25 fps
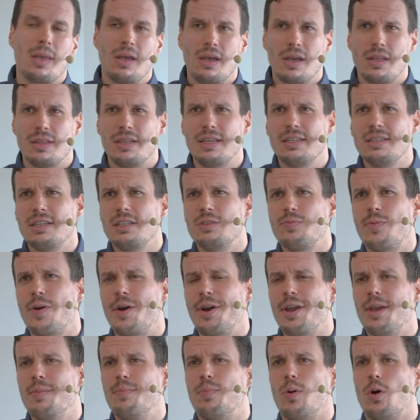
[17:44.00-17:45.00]
This is
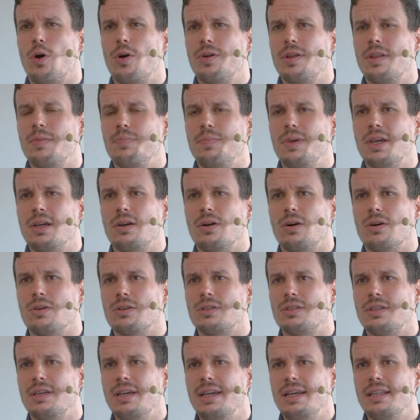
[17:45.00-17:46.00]
very important
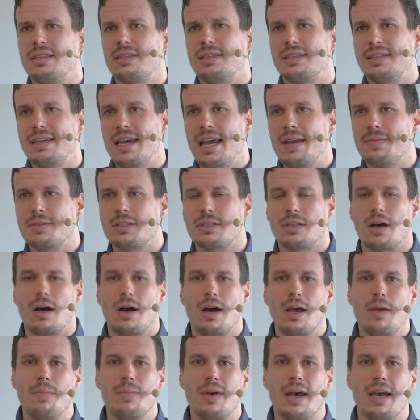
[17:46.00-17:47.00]
because it saves
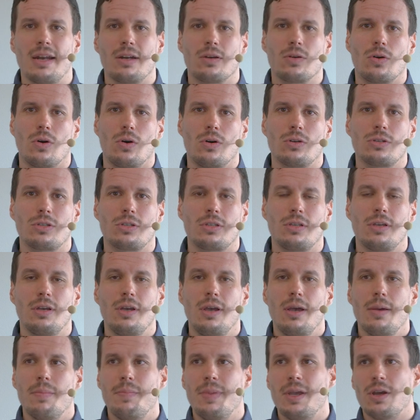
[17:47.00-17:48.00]
time and cost
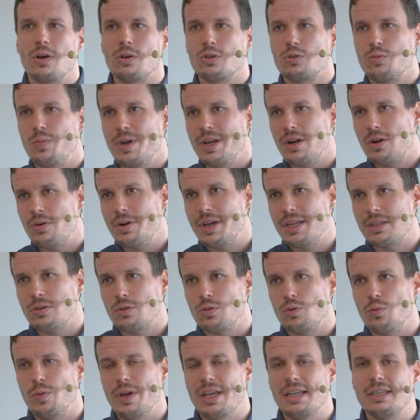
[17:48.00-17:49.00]
because we don't need to
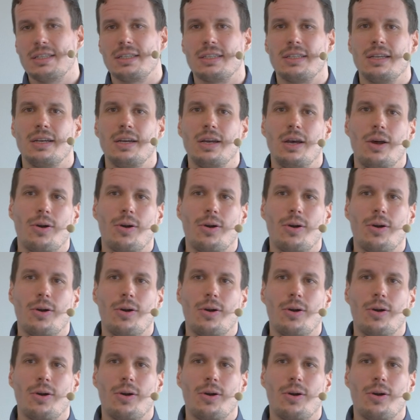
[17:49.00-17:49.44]
twist,